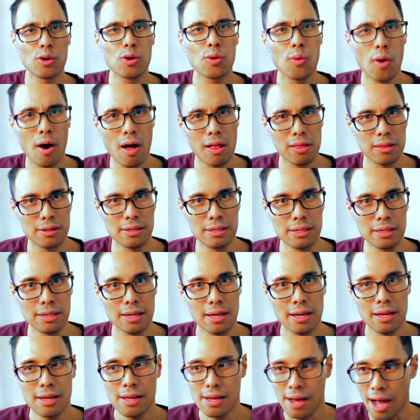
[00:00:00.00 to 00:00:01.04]
quality.
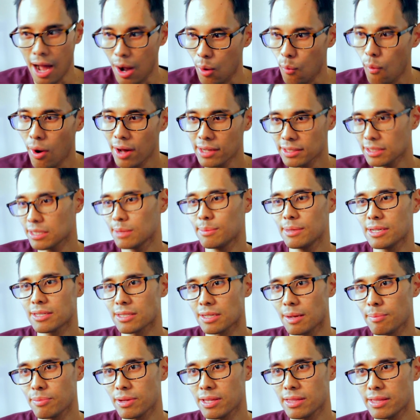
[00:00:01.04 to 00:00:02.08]
I wanted to be
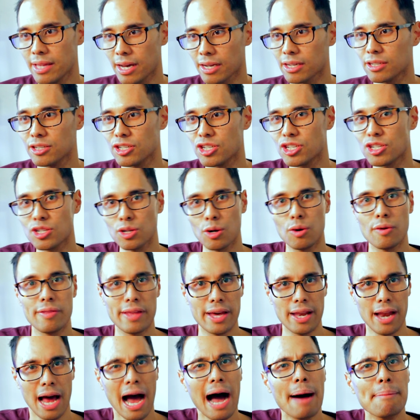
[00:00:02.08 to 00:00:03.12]
something that could show
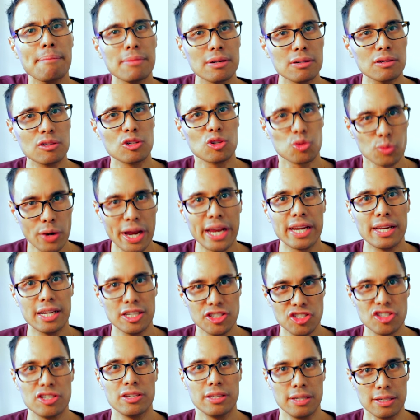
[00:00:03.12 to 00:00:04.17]
that I'm a great
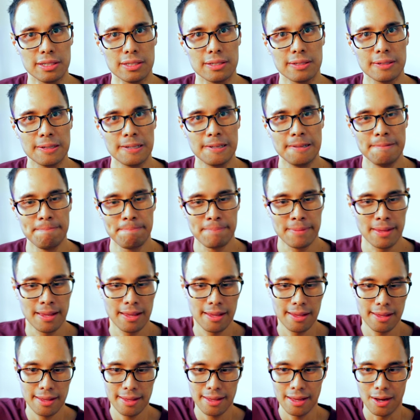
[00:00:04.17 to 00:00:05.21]
engineer.
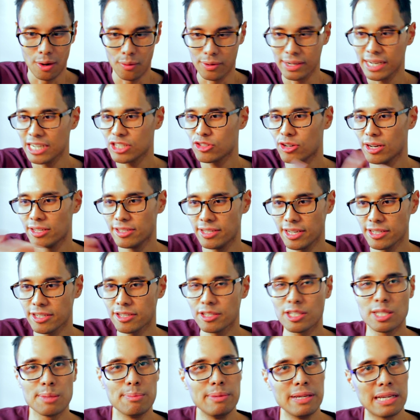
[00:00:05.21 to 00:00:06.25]
When I
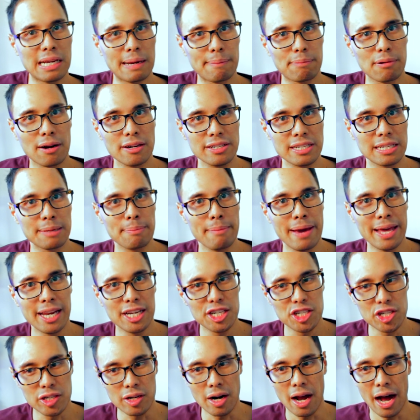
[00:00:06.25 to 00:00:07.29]
transitioned to being a project
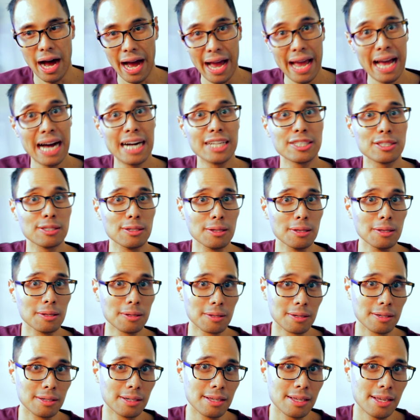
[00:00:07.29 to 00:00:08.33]
manager, I had to
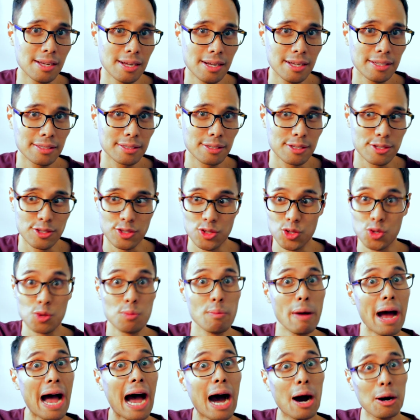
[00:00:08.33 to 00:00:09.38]
learn to
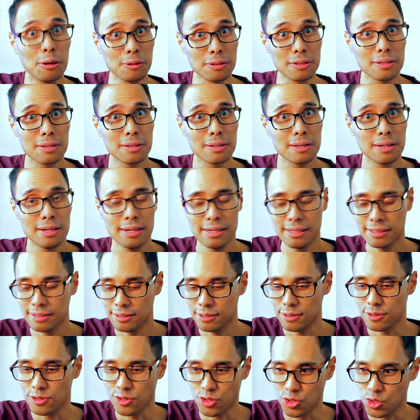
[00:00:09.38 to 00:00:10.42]
zoom out,
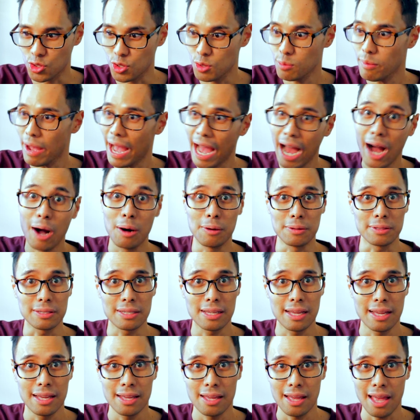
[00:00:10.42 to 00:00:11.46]
to zoom out
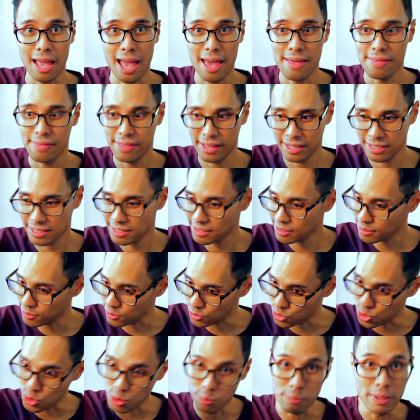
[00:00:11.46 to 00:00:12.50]
and then still
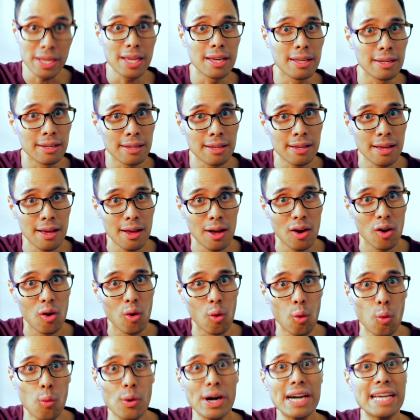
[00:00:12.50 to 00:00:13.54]
zoom in
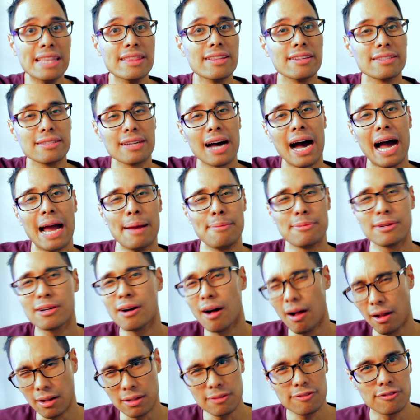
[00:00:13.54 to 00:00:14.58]
when the time
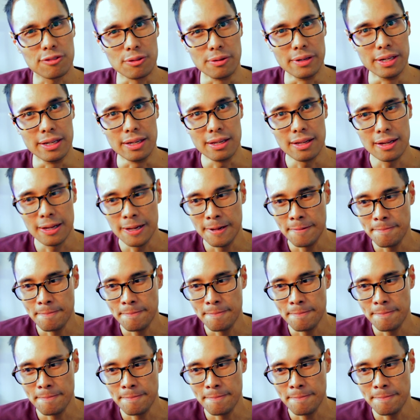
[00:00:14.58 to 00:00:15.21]
called for it.